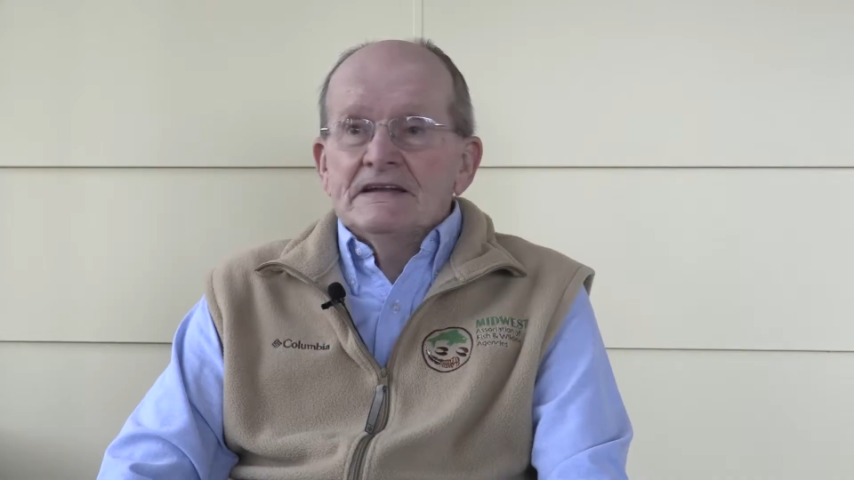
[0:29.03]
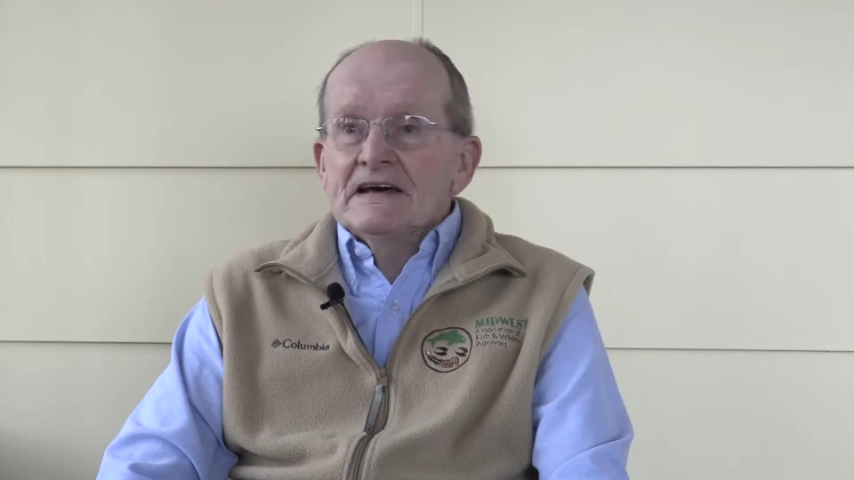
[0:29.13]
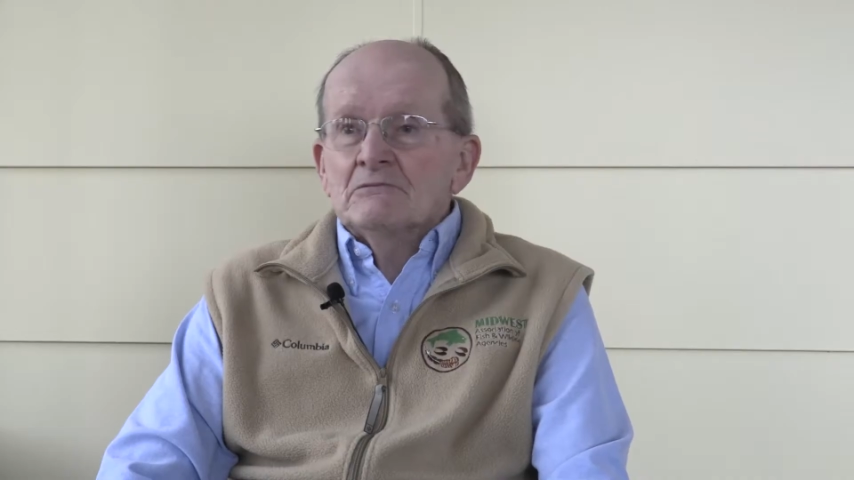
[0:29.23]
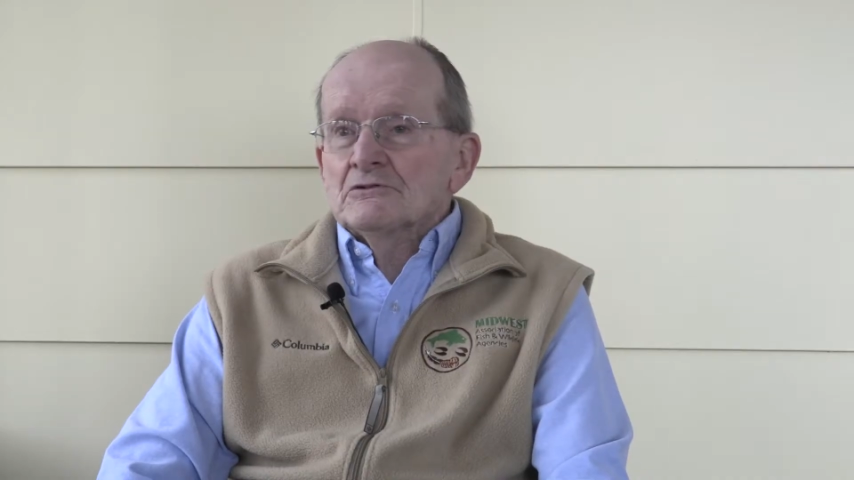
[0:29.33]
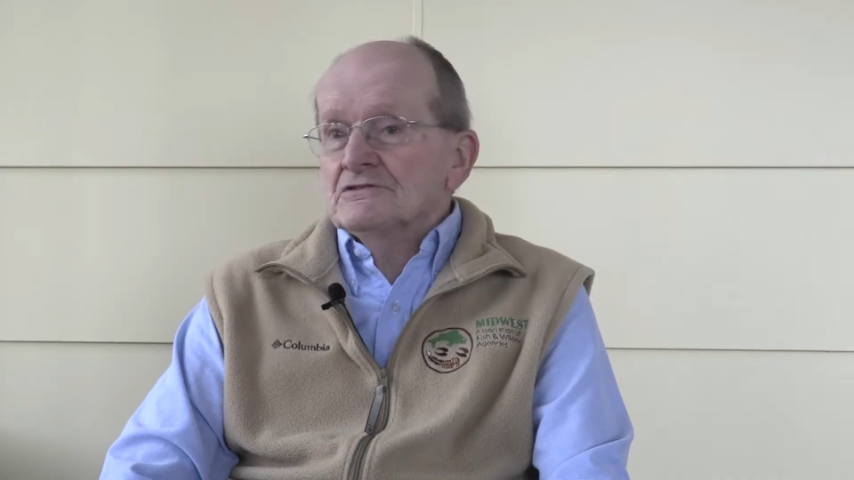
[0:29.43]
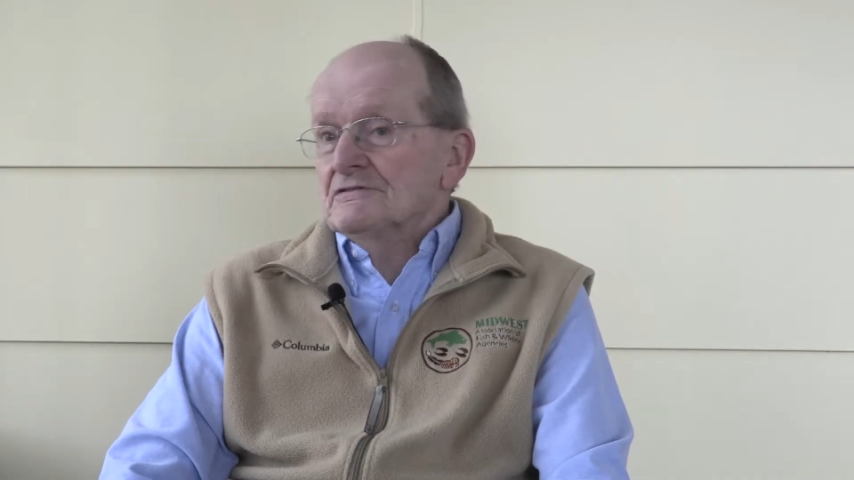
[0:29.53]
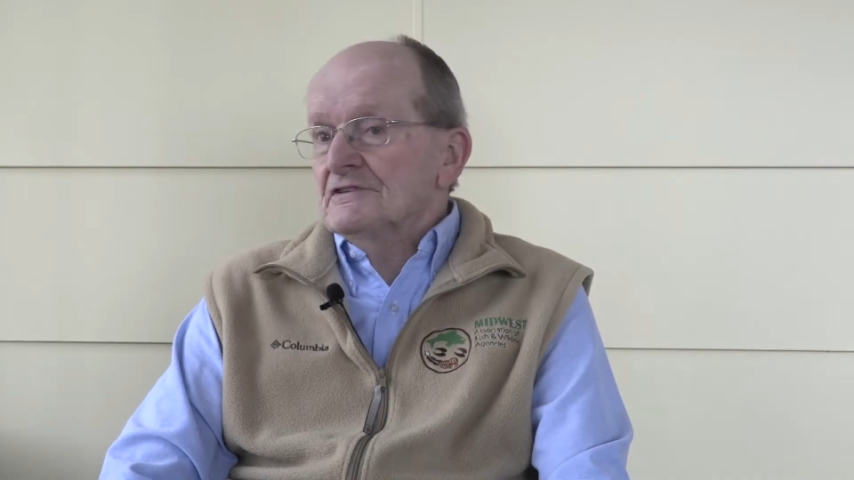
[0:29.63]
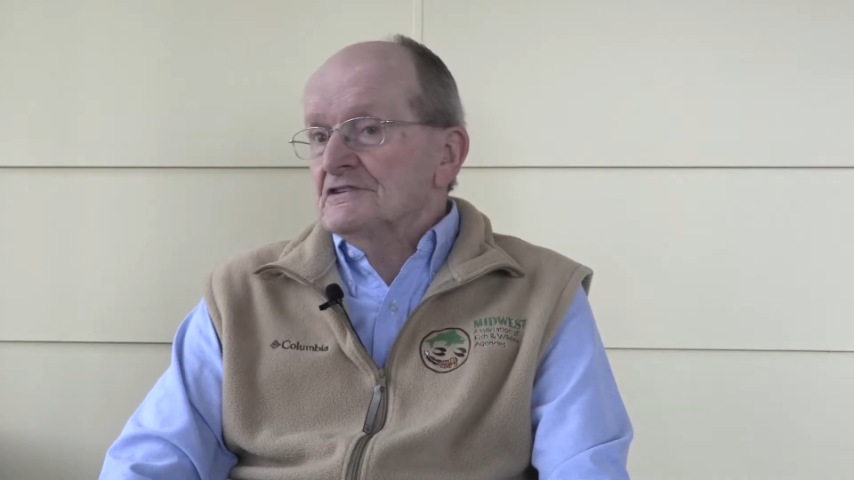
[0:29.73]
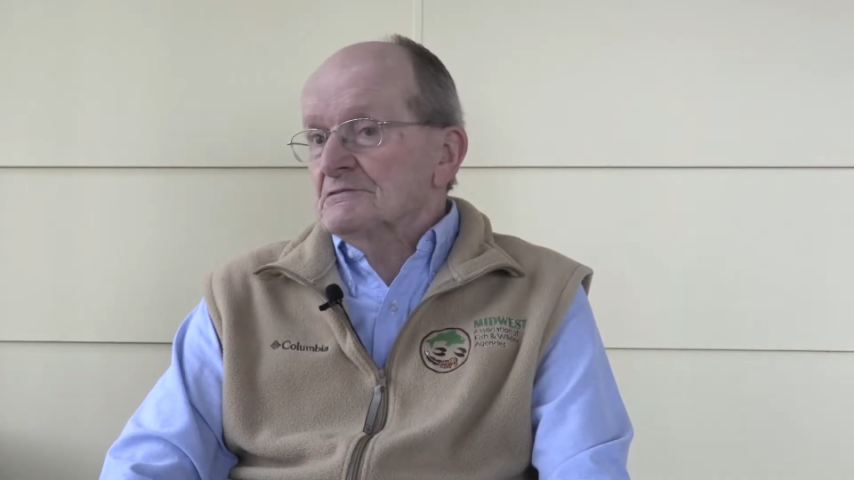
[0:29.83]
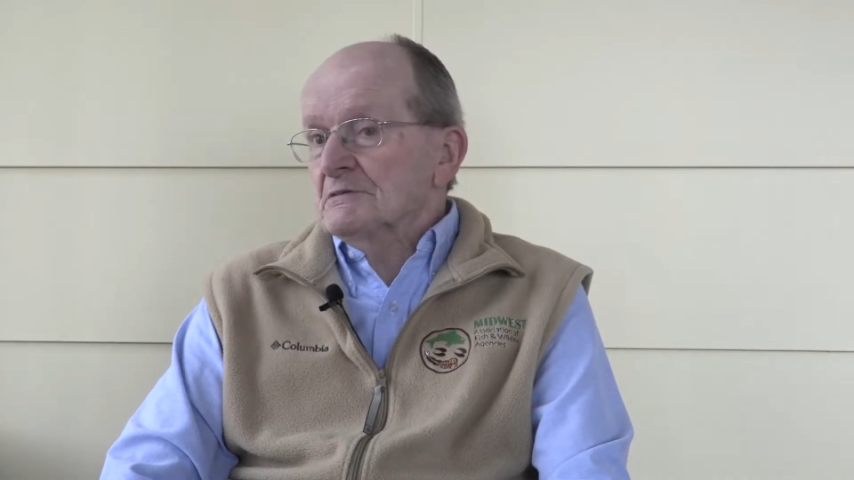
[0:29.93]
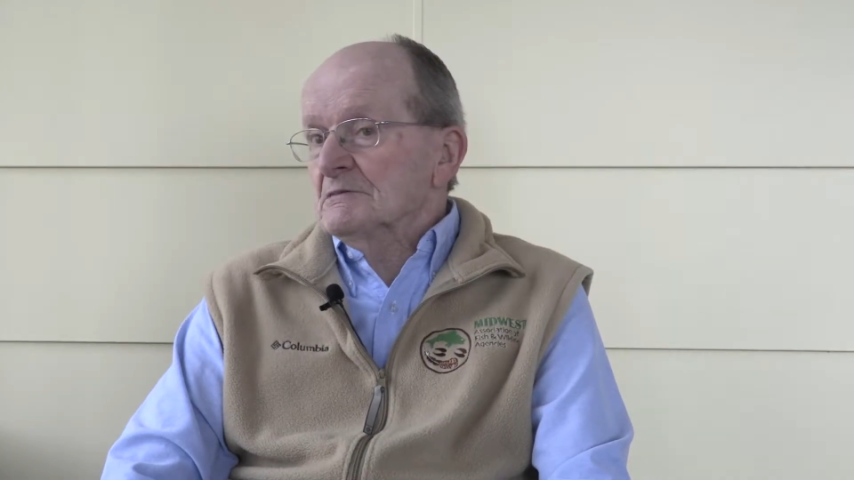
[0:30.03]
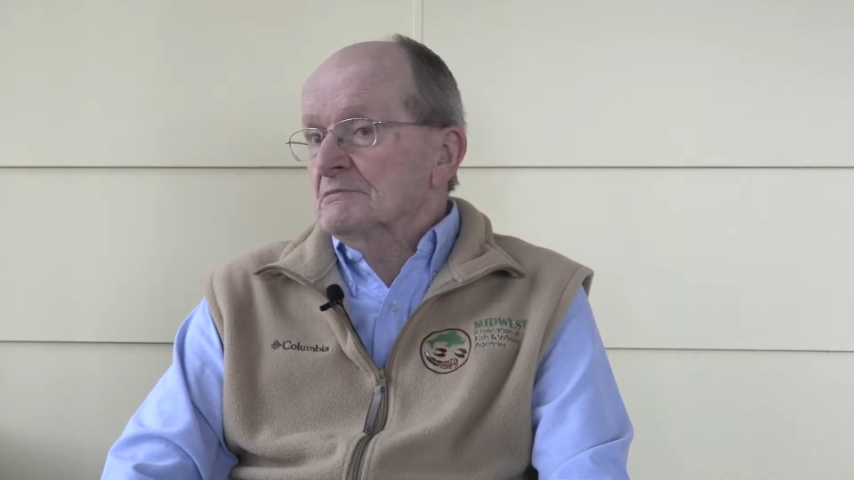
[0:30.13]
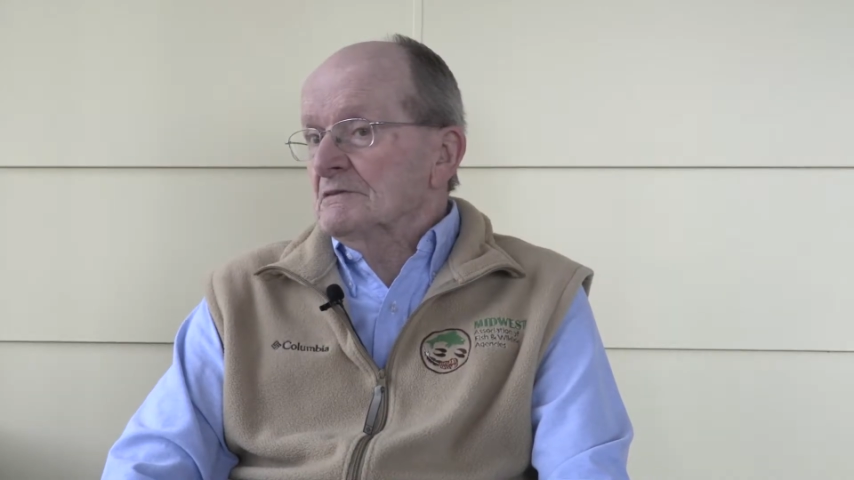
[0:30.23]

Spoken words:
dad wasn't a fisherman,